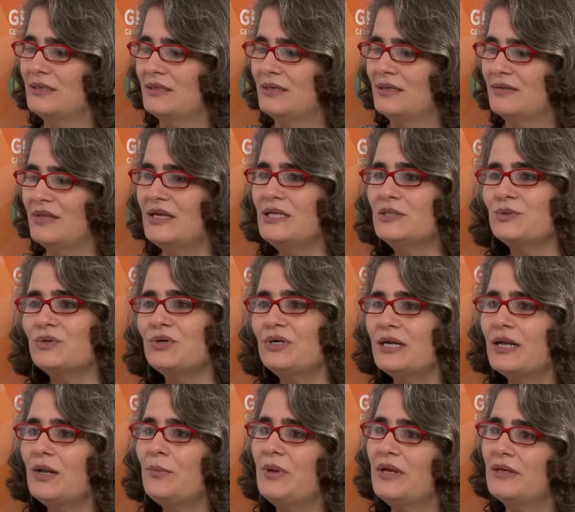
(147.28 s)
things were a
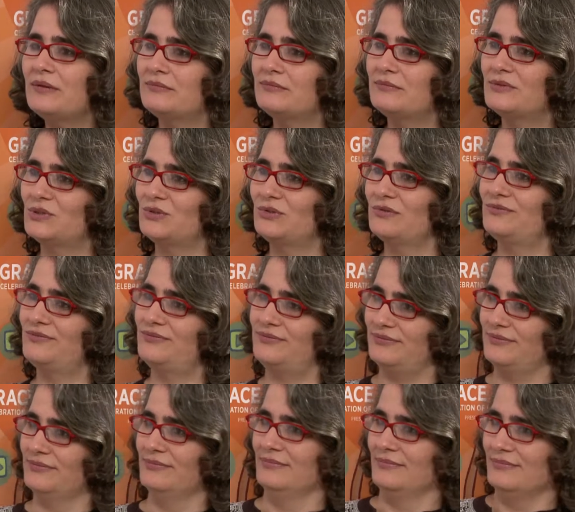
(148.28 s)
little bit sort of
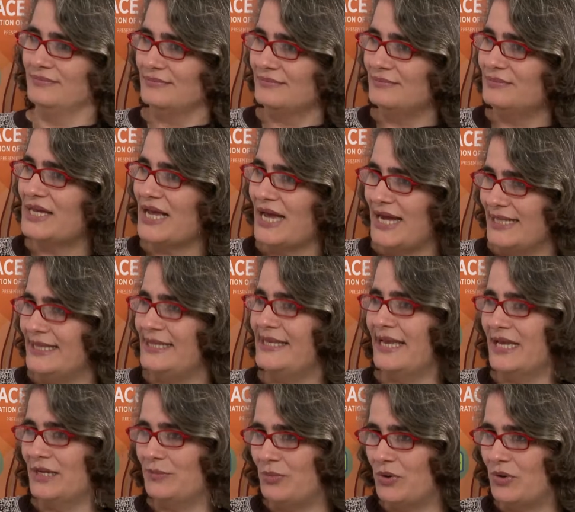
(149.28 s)
behind the
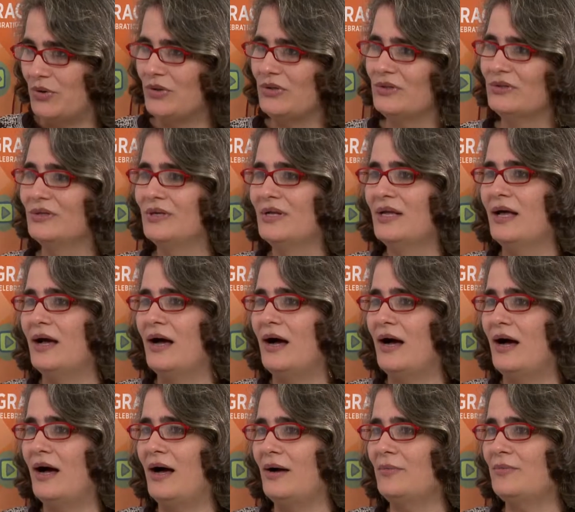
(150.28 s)
8 ball.
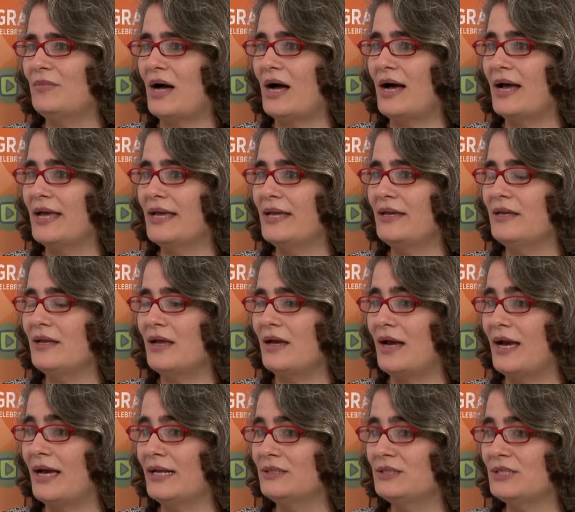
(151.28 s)
I
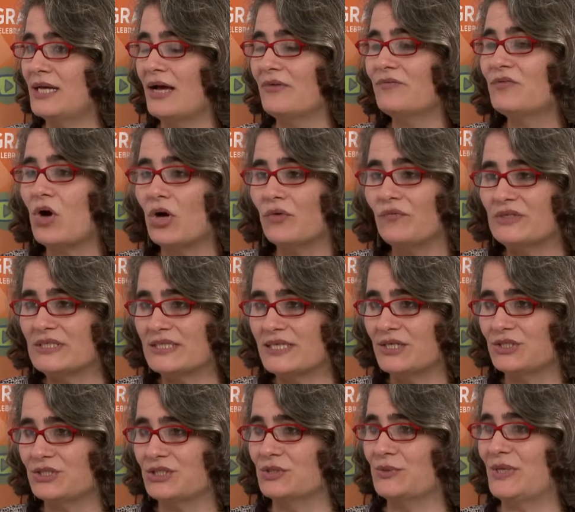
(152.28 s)
had to have
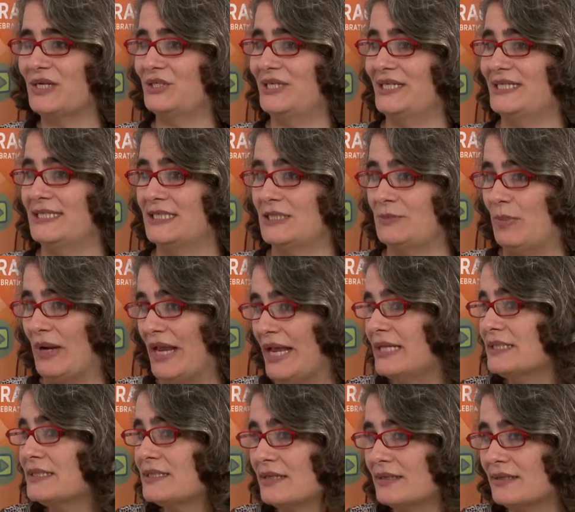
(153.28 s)
conversations, I had to
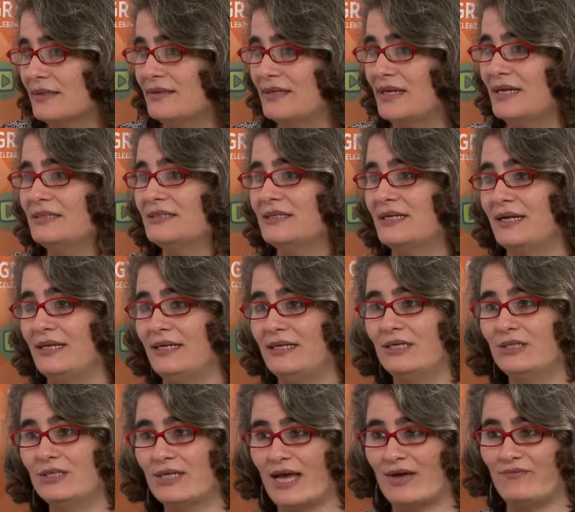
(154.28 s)
explain certain things that I
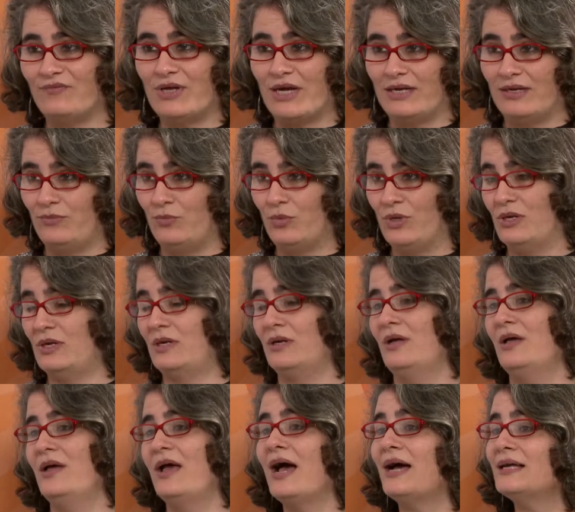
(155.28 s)
needed to have done at work
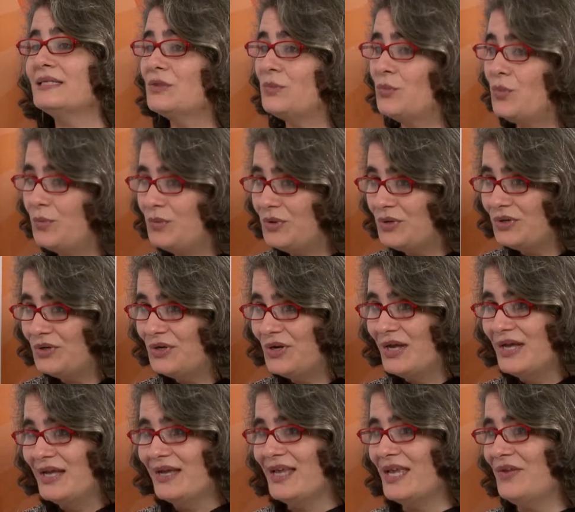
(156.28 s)
as a woman.
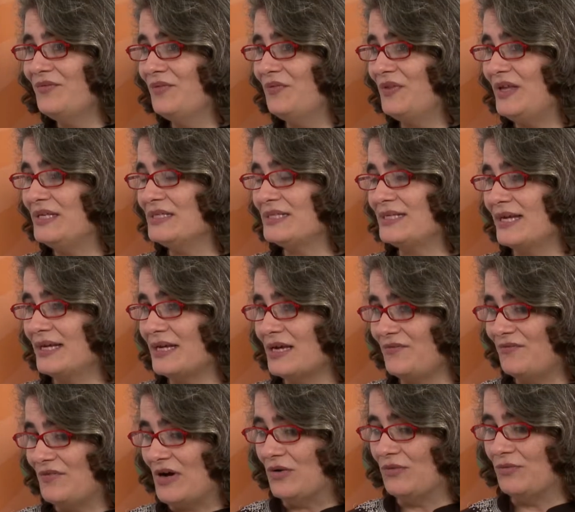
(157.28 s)
Even things like I
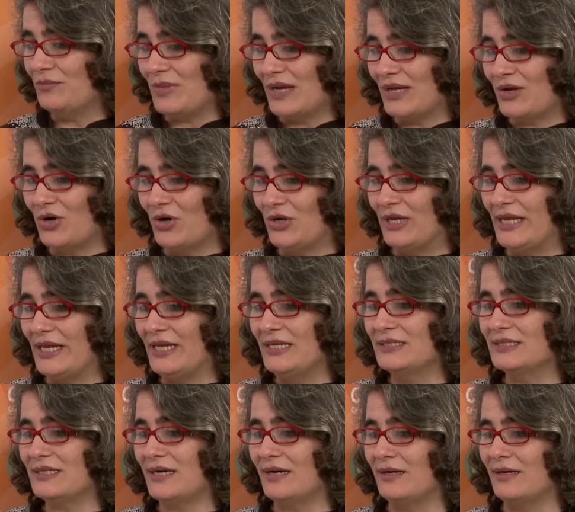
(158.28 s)
found my
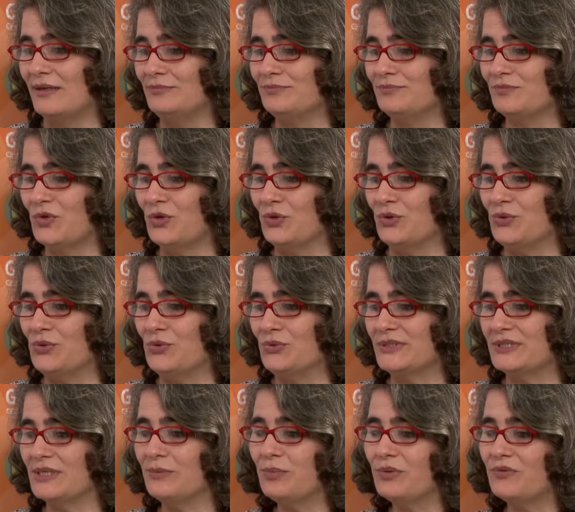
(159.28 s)
colleagues, who
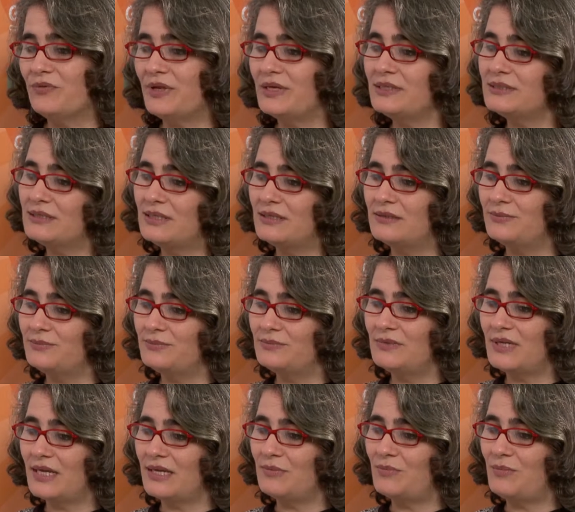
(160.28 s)
simple things
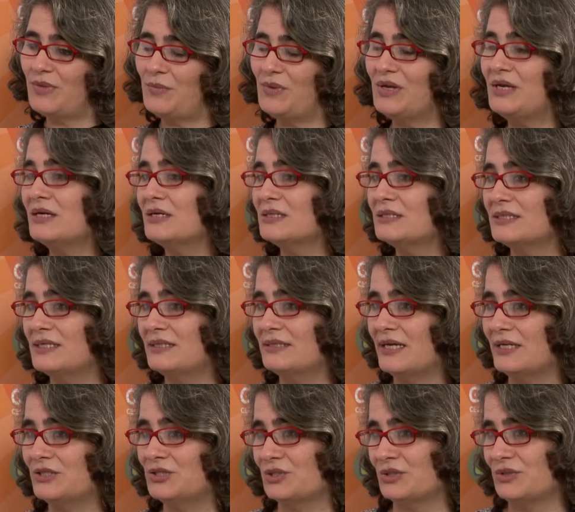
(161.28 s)
like maybe nursing
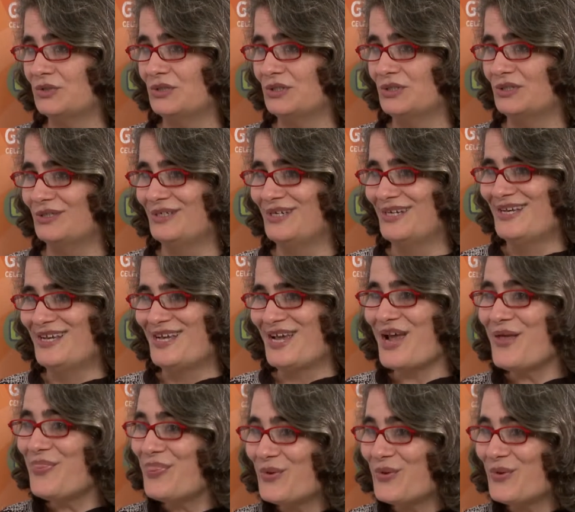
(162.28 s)
their children in the